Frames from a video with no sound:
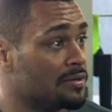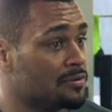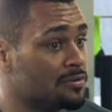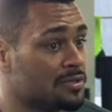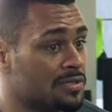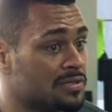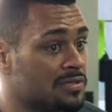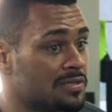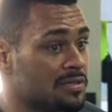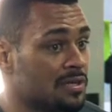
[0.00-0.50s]
You
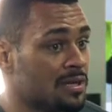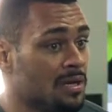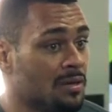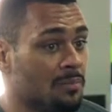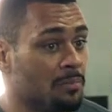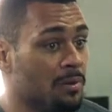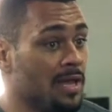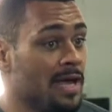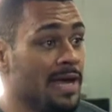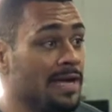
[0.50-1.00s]
just
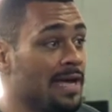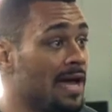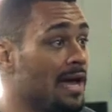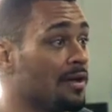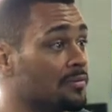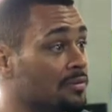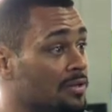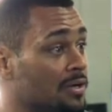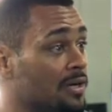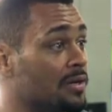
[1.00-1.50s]
black
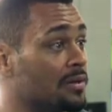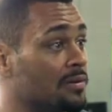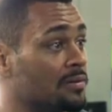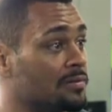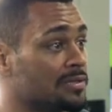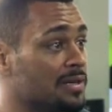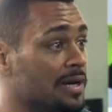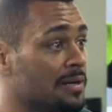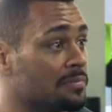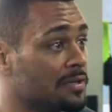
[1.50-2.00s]
out and go
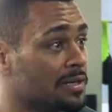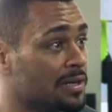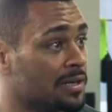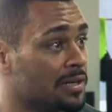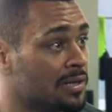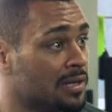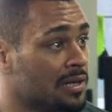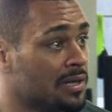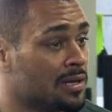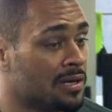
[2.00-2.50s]
type
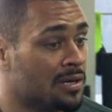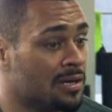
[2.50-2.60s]
thing.